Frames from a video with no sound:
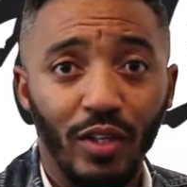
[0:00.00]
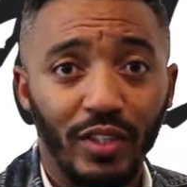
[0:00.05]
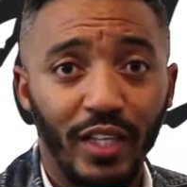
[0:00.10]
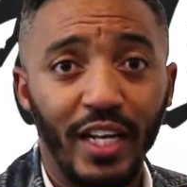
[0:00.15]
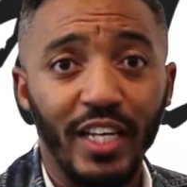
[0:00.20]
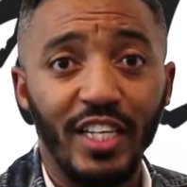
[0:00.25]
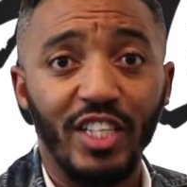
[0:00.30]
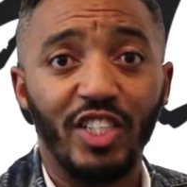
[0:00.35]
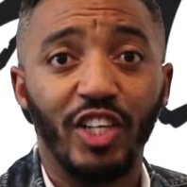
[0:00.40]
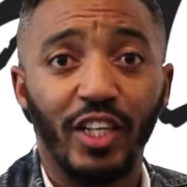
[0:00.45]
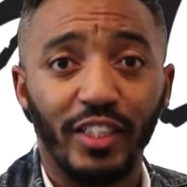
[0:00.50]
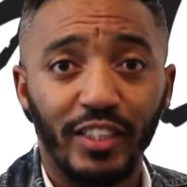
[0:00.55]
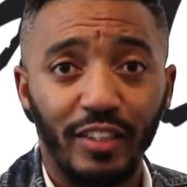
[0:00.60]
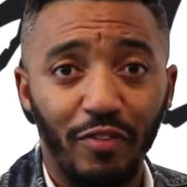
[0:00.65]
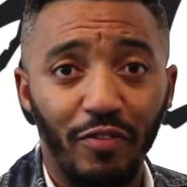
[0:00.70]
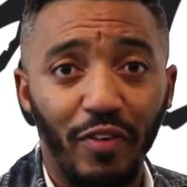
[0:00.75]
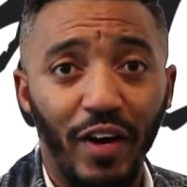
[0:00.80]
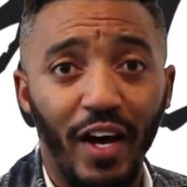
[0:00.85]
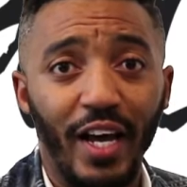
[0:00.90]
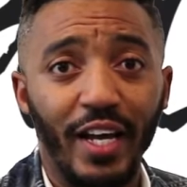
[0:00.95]
was that he
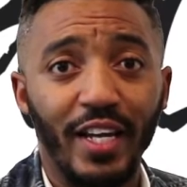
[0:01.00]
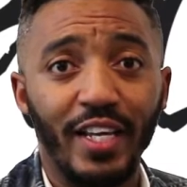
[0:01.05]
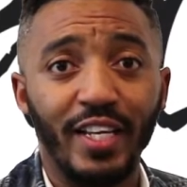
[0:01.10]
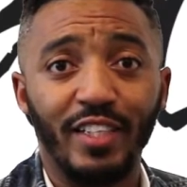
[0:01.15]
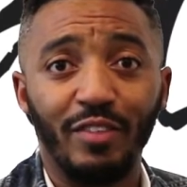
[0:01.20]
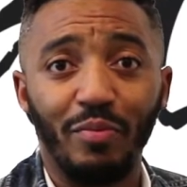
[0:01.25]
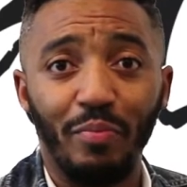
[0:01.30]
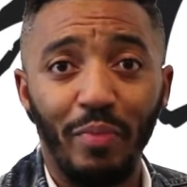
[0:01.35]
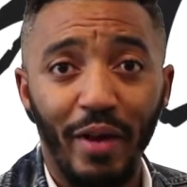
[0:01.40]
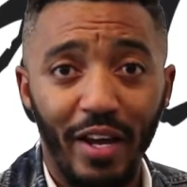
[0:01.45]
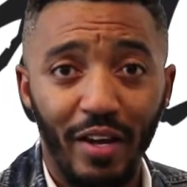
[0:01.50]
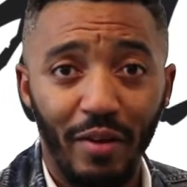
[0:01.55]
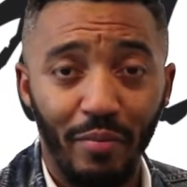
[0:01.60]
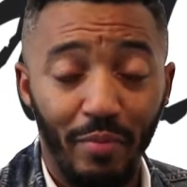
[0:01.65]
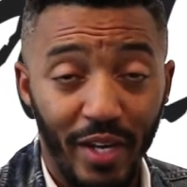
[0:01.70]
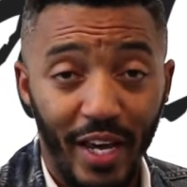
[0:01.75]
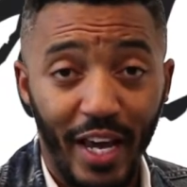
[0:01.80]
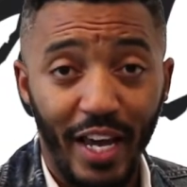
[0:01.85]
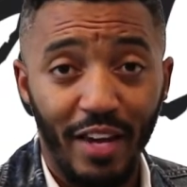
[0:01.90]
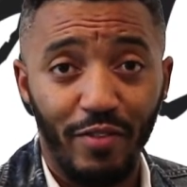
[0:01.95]
justified his
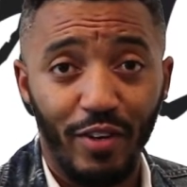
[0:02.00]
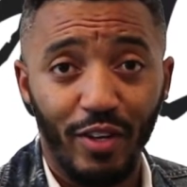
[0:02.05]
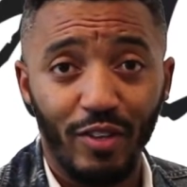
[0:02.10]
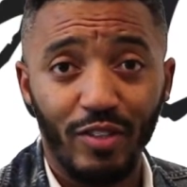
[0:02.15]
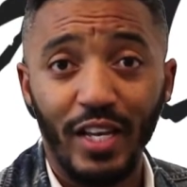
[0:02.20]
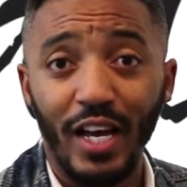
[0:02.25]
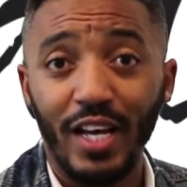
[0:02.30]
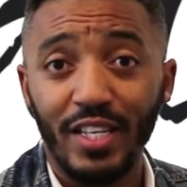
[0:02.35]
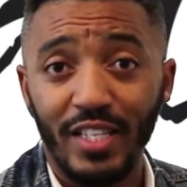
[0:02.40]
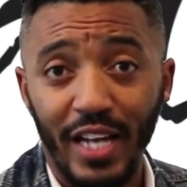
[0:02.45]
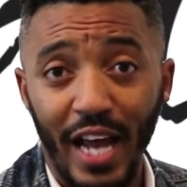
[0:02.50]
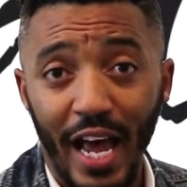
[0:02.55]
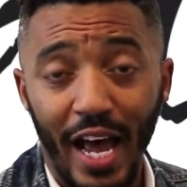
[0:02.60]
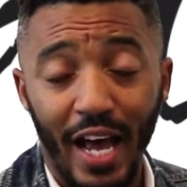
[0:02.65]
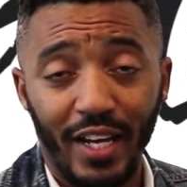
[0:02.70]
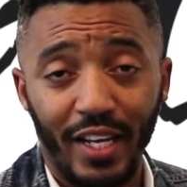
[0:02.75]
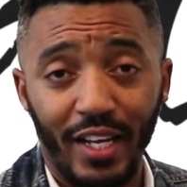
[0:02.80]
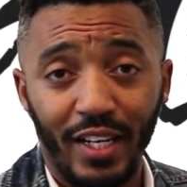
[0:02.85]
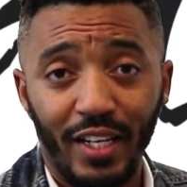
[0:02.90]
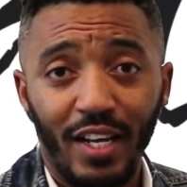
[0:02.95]
behaviors as an
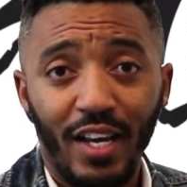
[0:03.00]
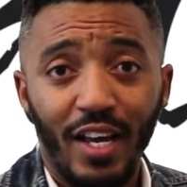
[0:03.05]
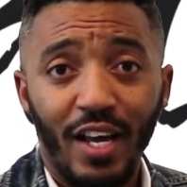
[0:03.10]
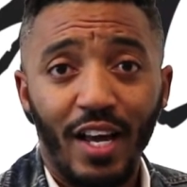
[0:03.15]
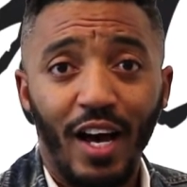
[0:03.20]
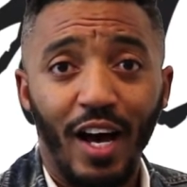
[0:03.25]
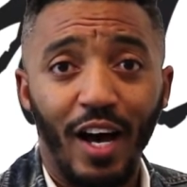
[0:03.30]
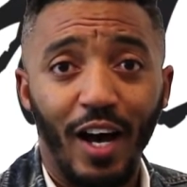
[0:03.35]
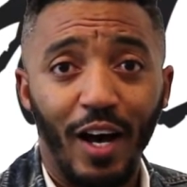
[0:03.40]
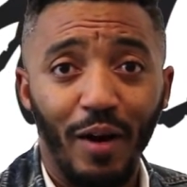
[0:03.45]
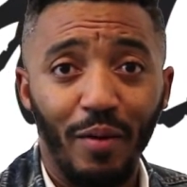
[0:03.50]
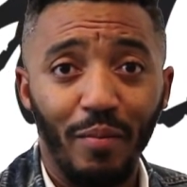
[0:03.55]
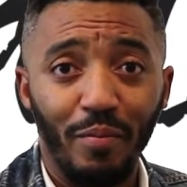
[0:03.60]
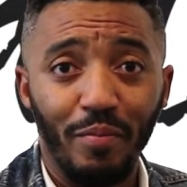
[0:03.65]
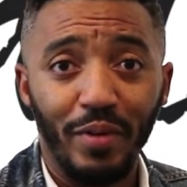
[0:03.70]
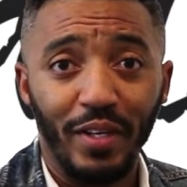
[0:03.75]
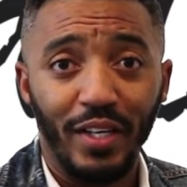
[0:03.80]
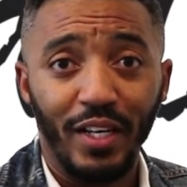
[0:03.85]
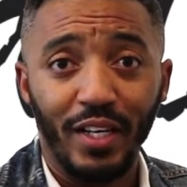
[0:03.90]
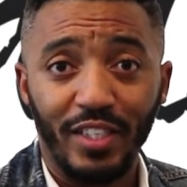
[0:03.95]
addict
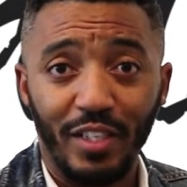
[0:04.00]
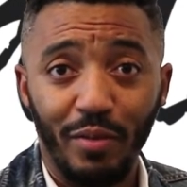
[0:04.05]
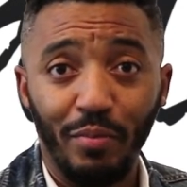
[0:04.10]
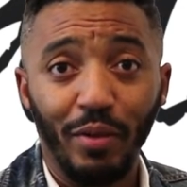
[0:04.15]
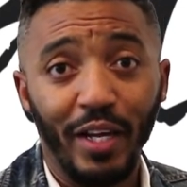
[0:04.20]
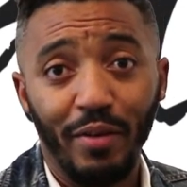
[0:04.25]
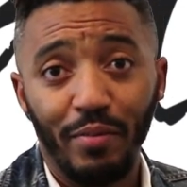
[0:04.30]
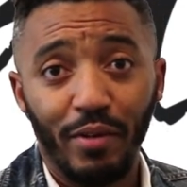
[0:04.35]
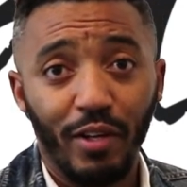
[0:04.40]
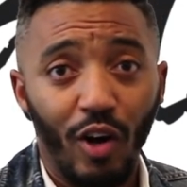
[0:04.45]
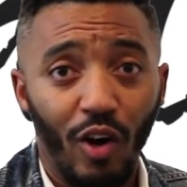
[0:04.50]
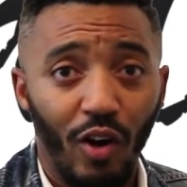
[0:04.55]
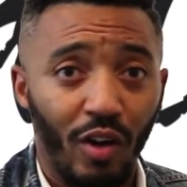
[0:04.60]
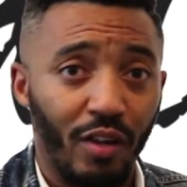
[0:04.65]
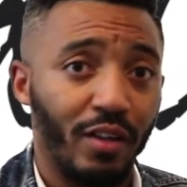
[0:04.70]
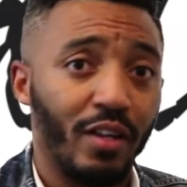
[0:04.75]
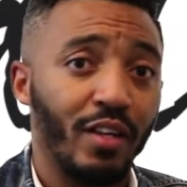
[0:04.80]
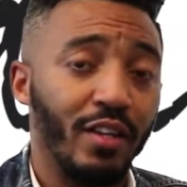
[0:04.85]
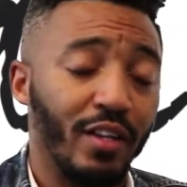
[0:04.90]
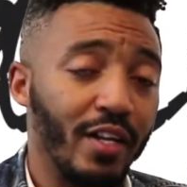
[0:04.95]
because he blamed it
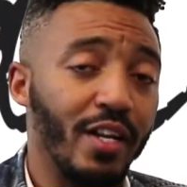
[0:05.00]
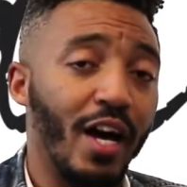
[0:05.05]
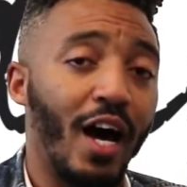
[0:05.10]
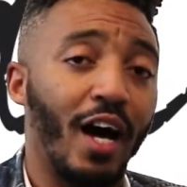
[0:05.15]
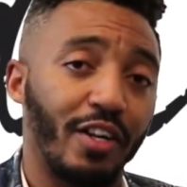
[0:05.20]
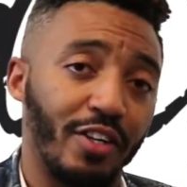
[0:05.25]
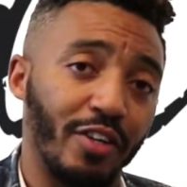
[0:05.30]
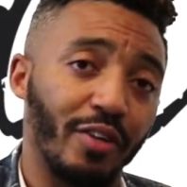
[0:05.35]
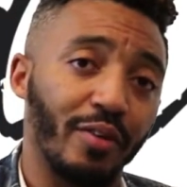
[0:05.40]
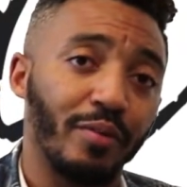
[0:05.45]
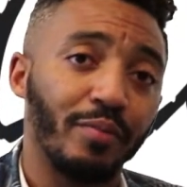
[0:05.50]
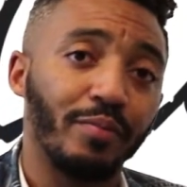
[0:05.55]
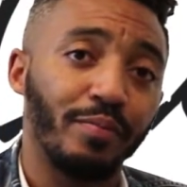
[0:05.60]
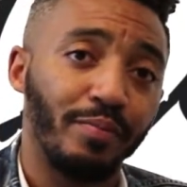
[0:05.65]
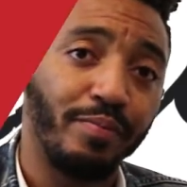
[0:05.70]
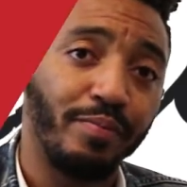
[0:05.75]
on the doctor.